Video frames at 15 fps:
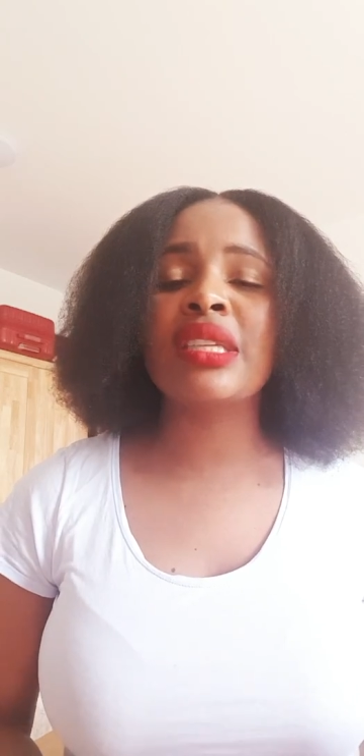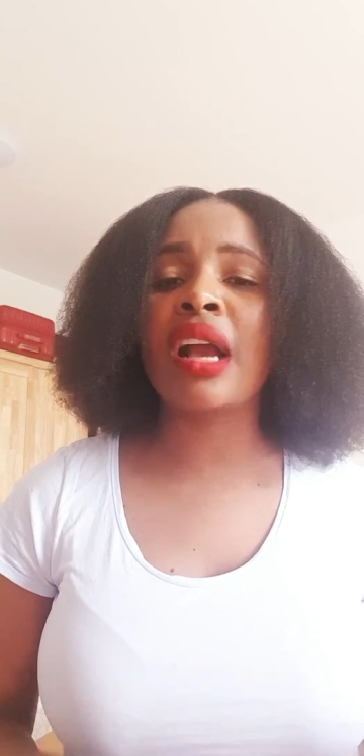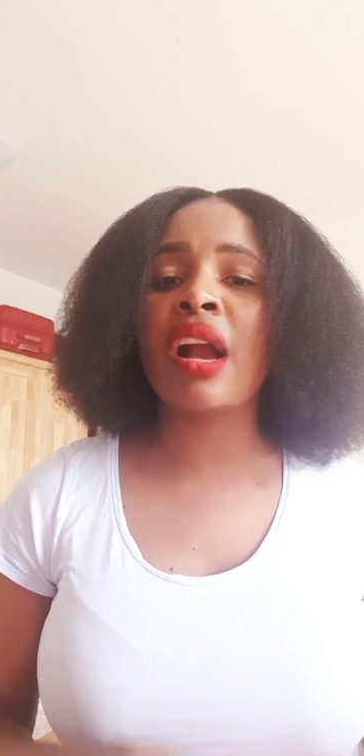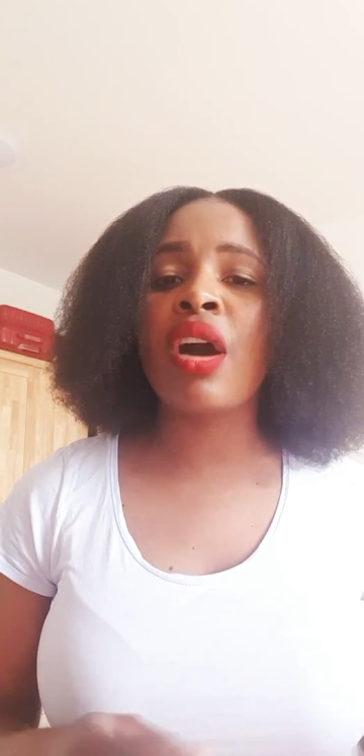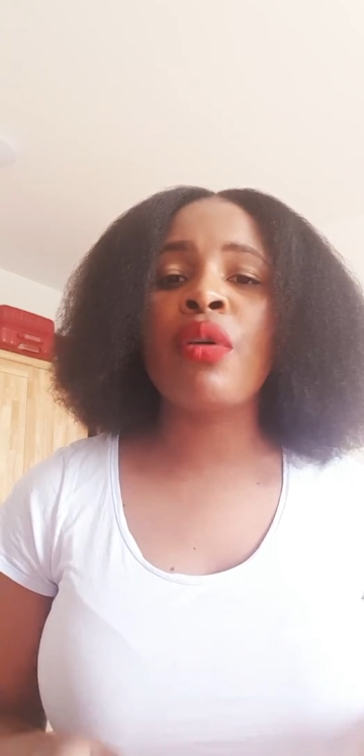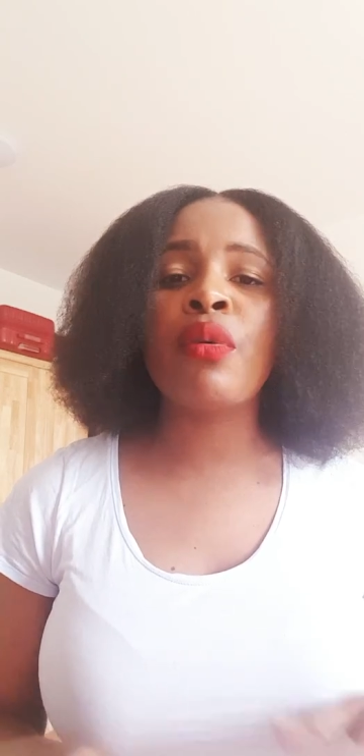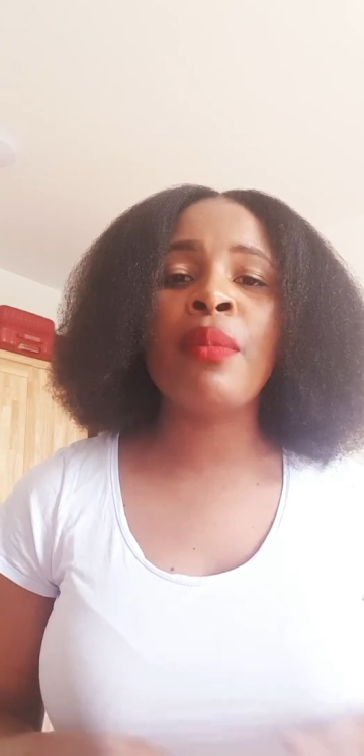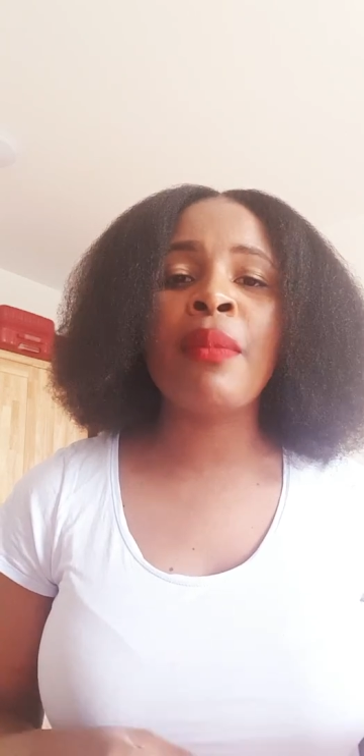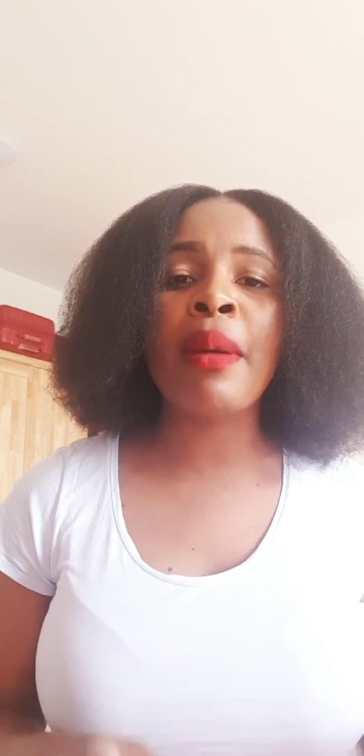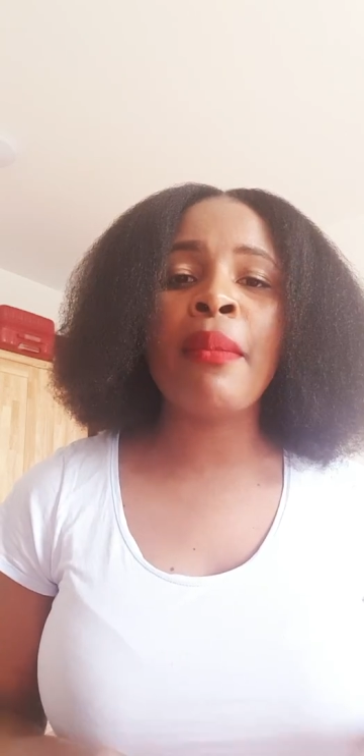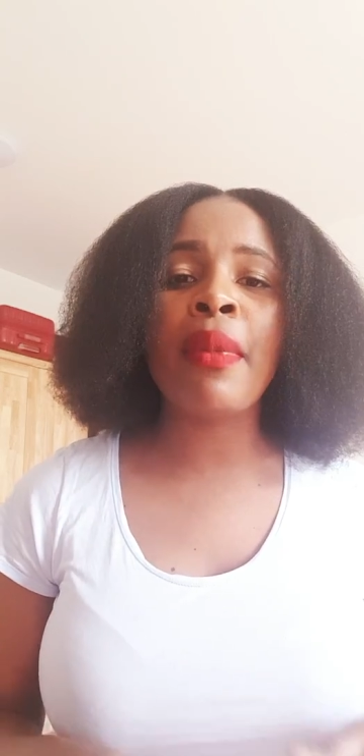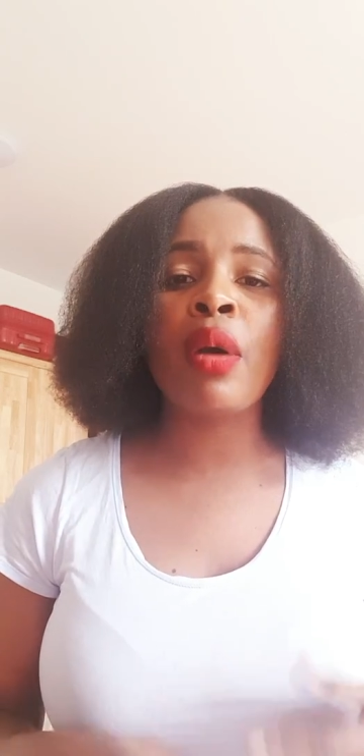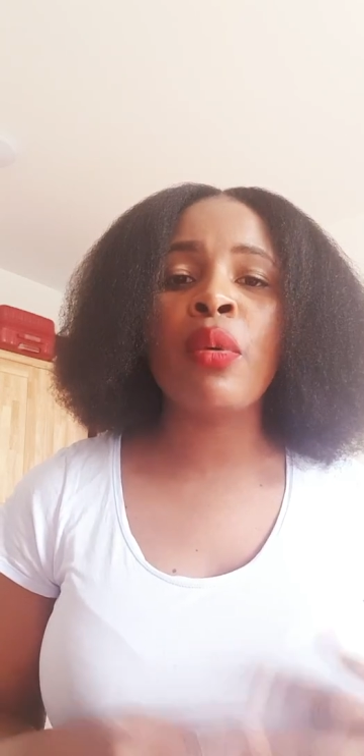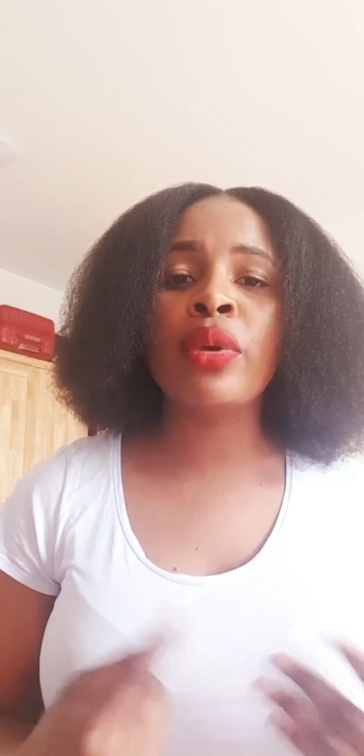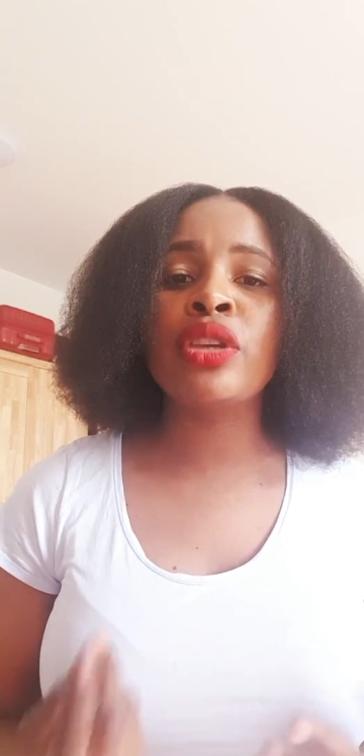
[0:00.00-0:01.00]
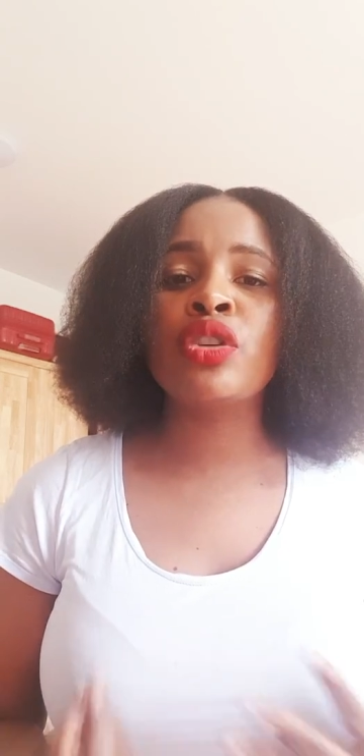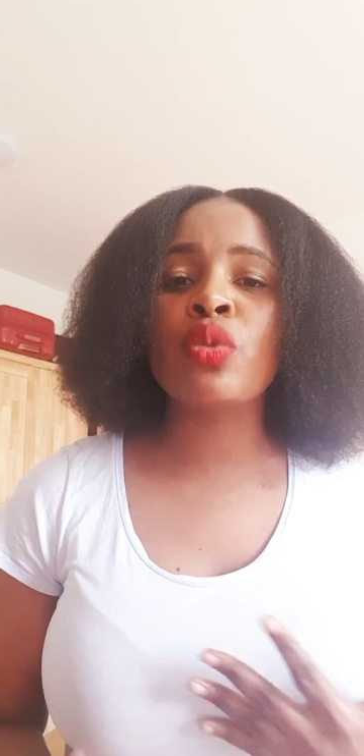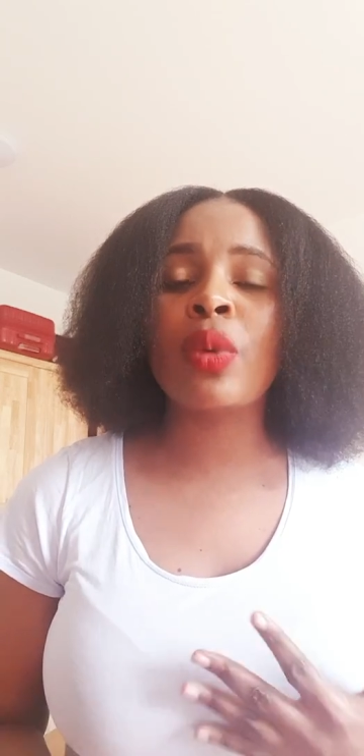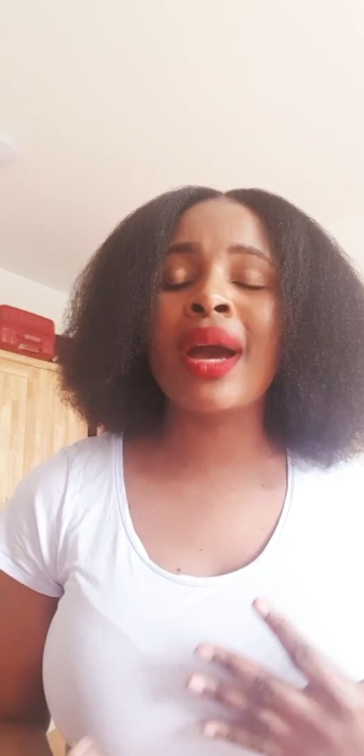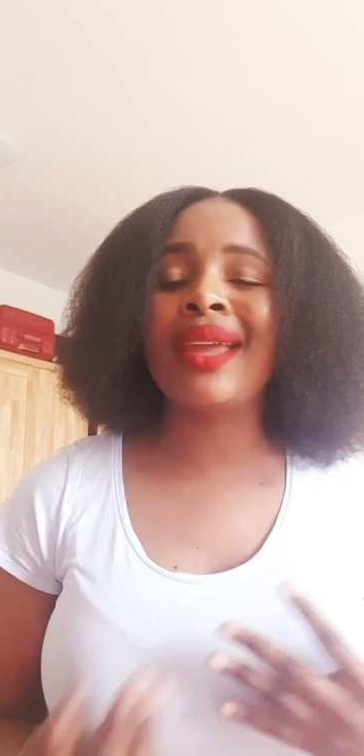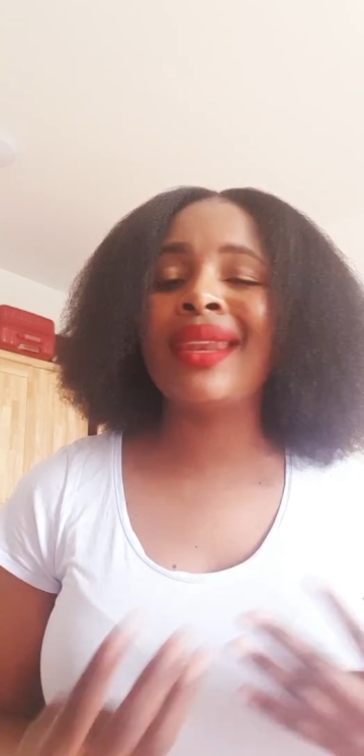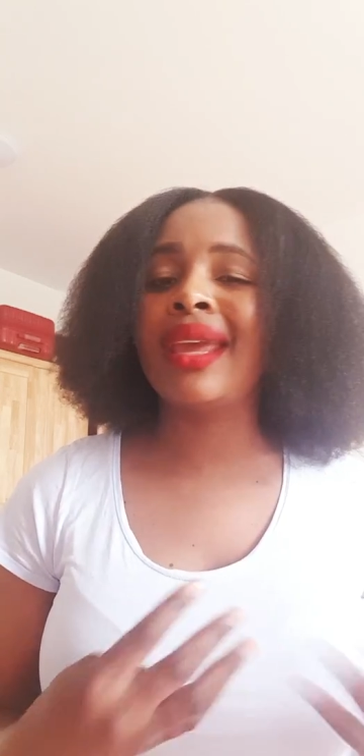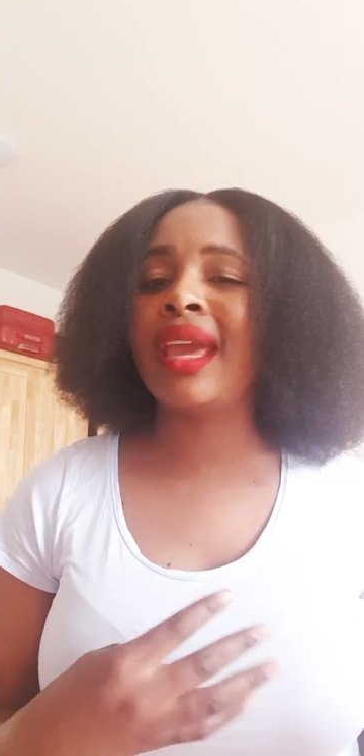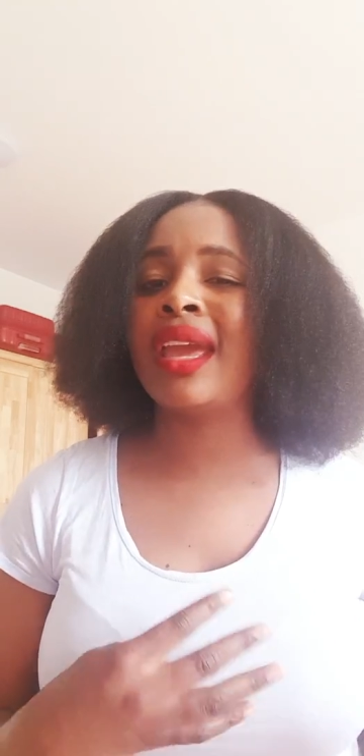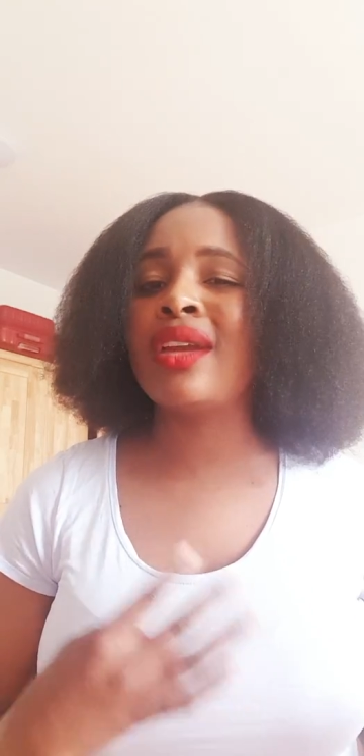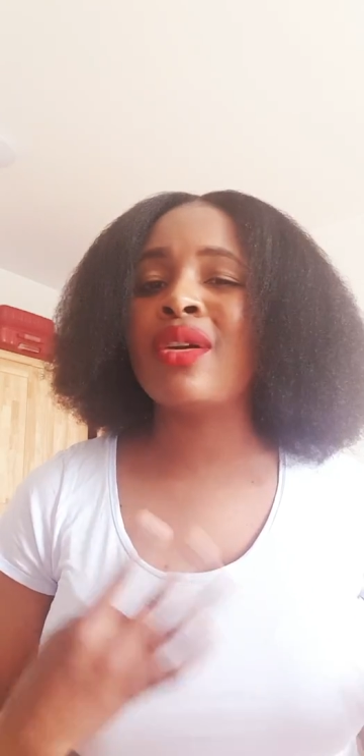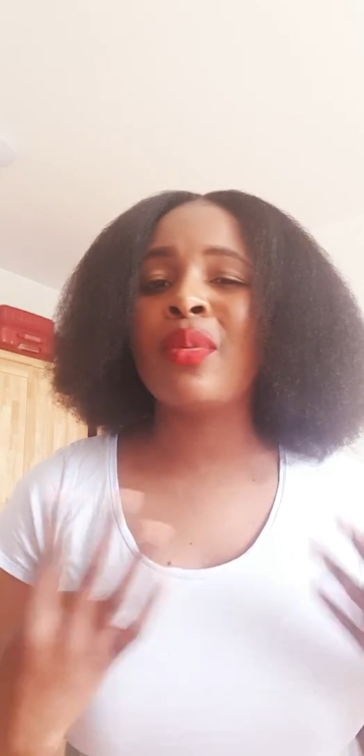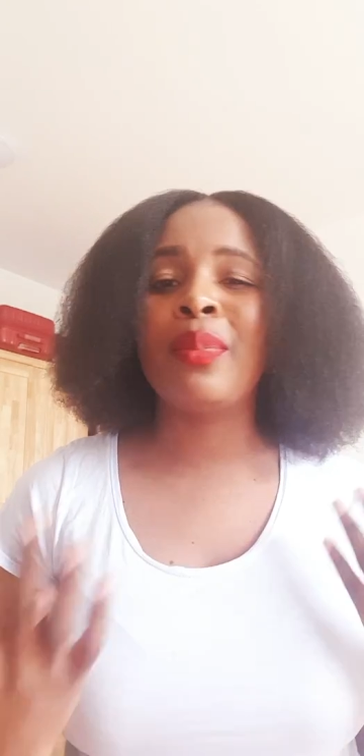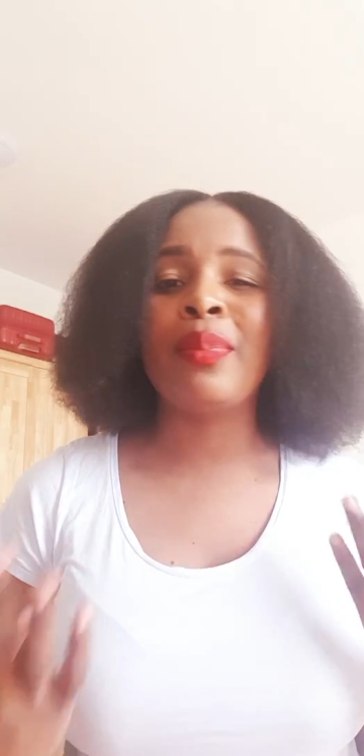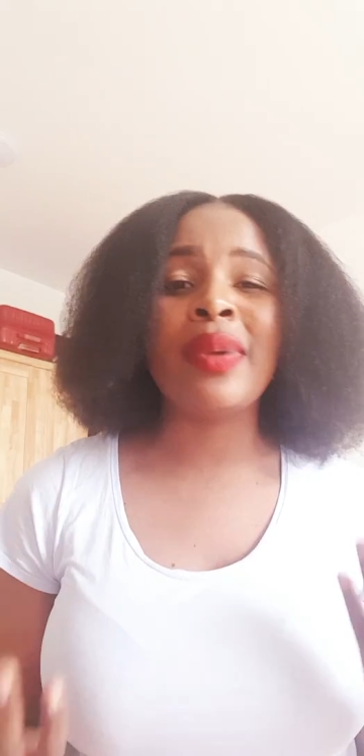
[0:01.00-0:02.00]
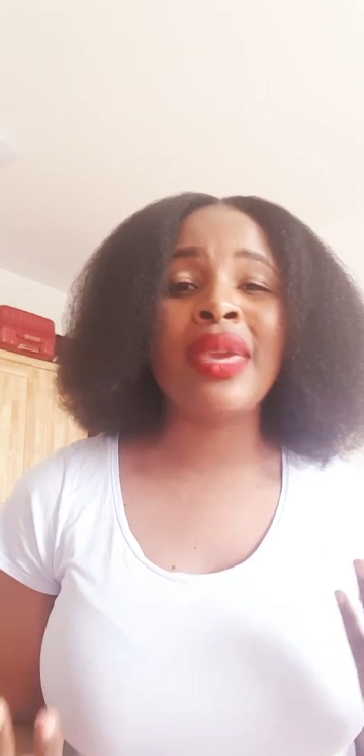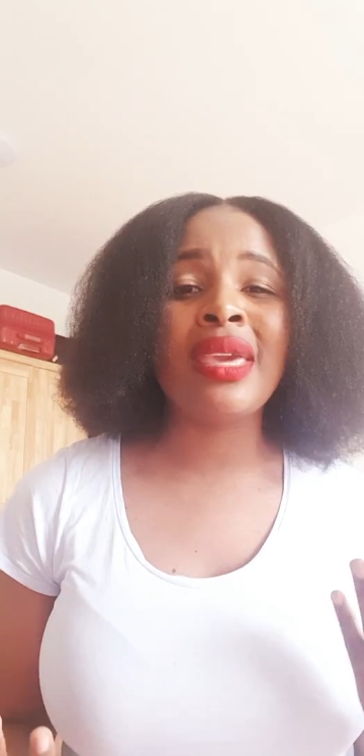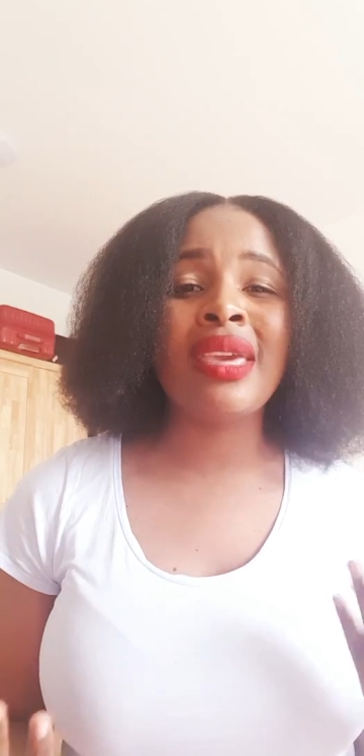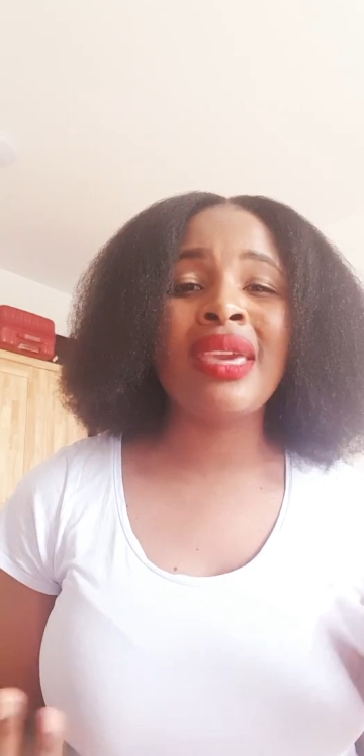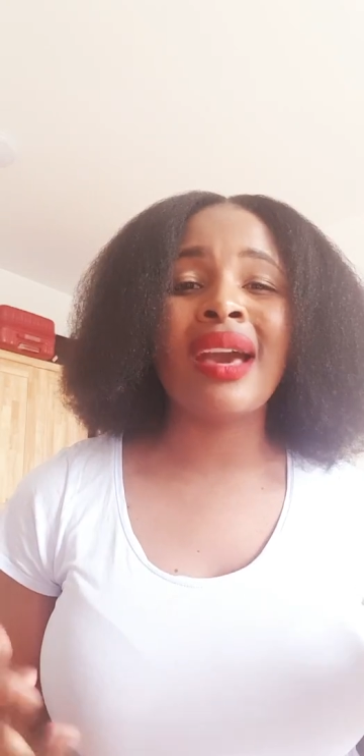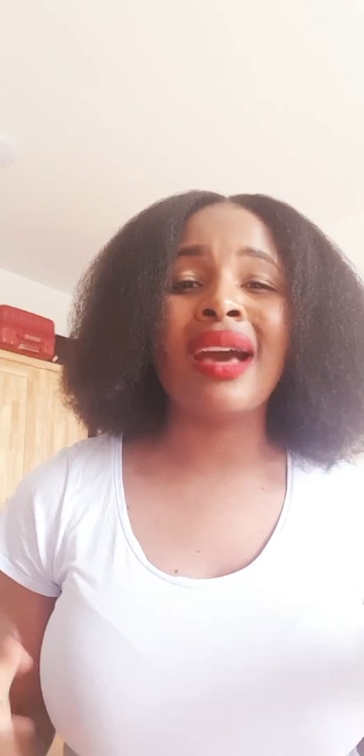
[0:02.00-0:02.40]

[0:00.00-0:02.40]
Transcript: I can't remember which one, A or B.